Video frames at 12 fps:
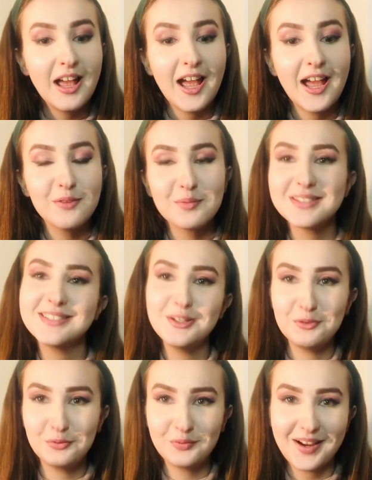and we're
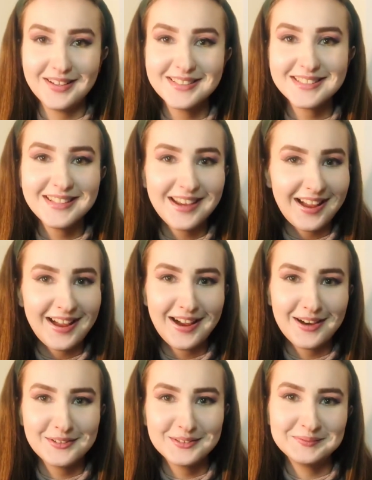still friends
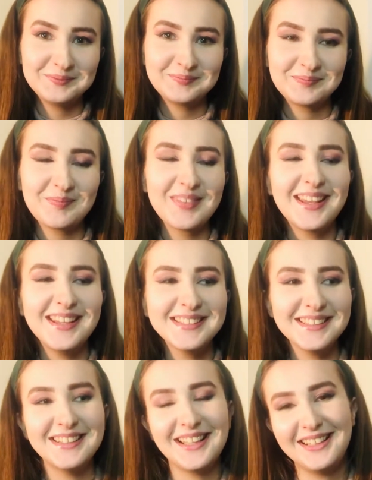now.
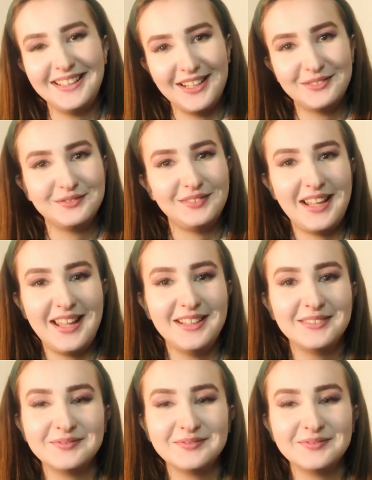Isn't that lovely?